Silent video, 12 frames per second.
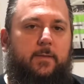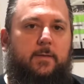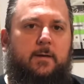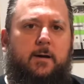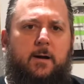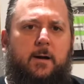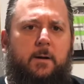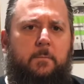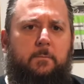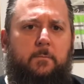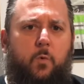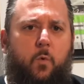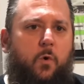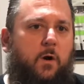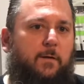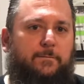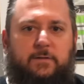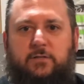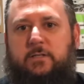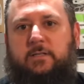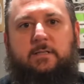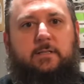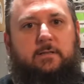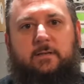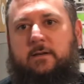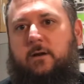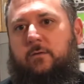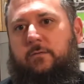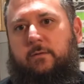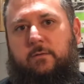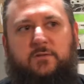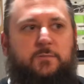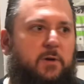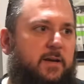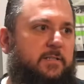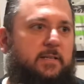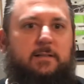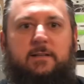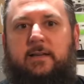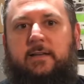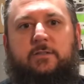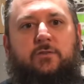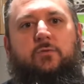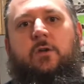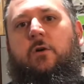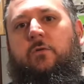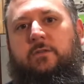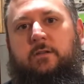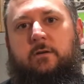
Or if it just, there was pressing delays, who knows?